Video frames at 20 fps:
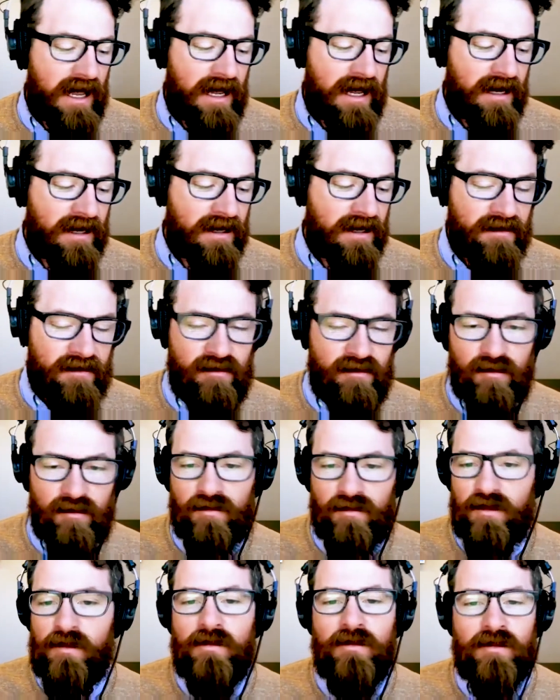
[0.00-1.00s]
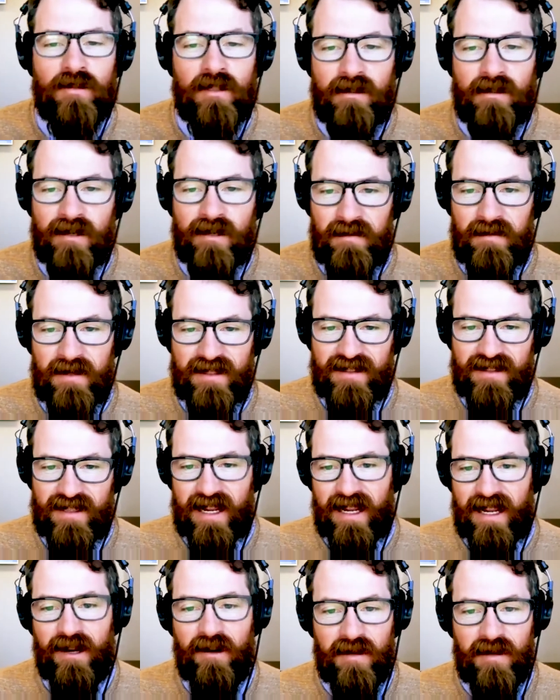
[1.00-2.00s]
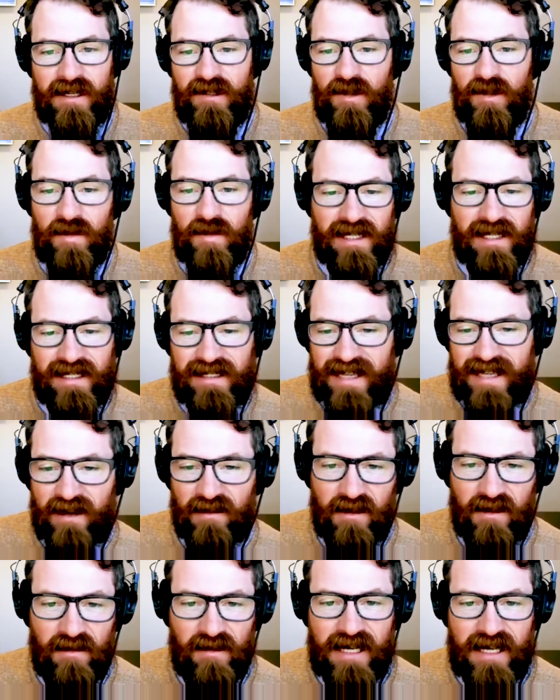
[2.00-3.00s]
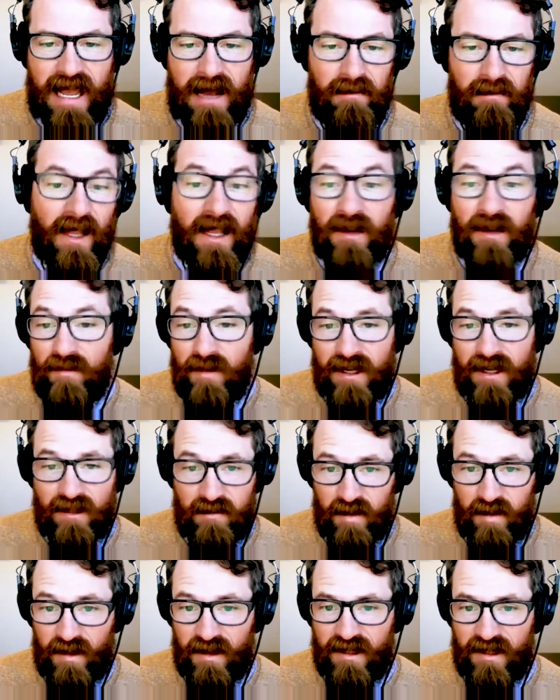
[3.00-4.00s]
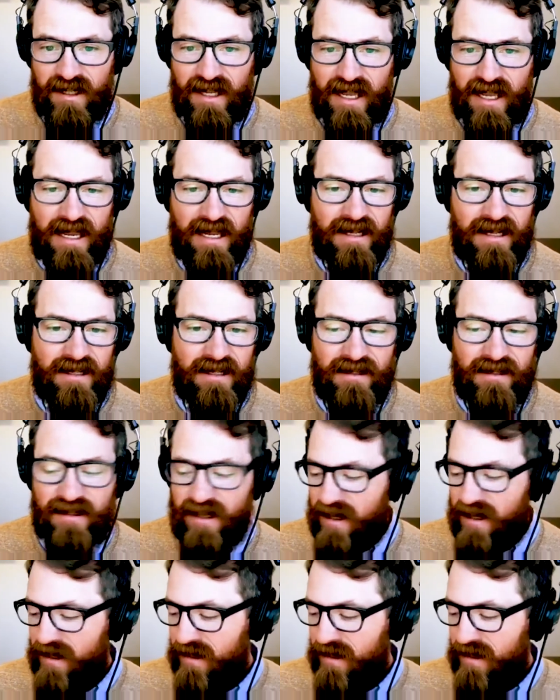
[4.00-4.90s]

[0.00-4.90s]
and through user agreements that I agree to when I download an app like Facebook. And